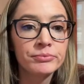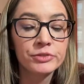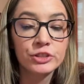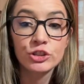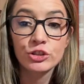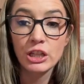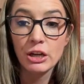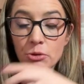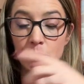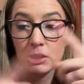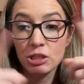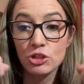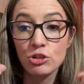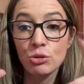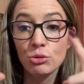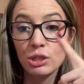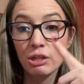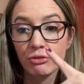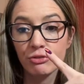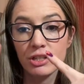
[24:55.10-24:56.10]
So that would be
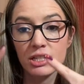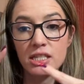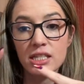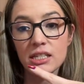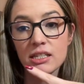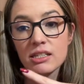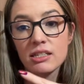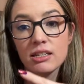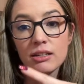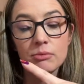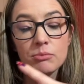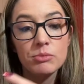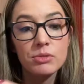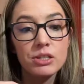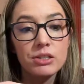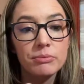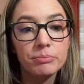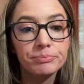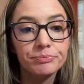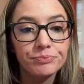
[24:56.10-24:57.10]
2 different
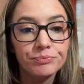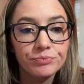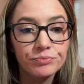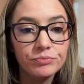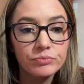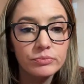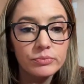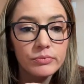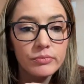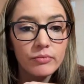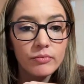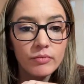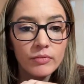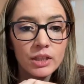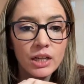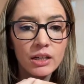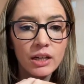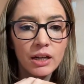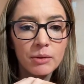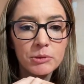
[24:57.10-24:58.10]
systems.
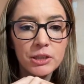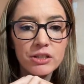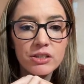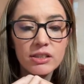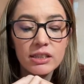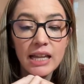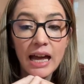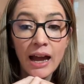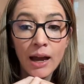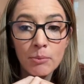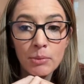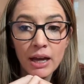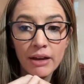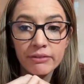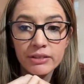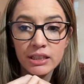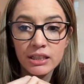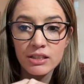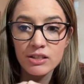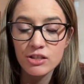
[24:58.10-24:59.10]
There's lab
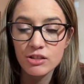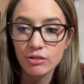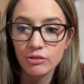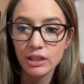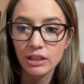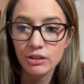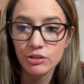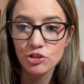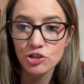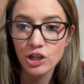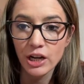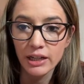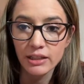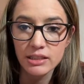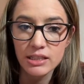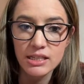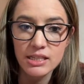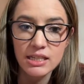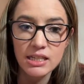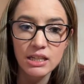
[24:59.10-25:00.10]
evidence, so they'll check
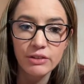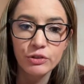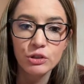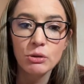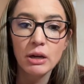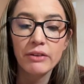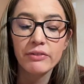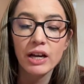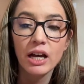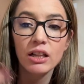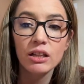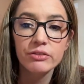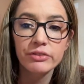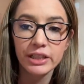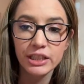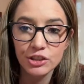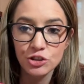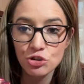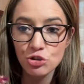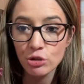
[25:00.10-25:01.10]
to see if you have
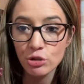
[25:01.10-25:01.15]
elevated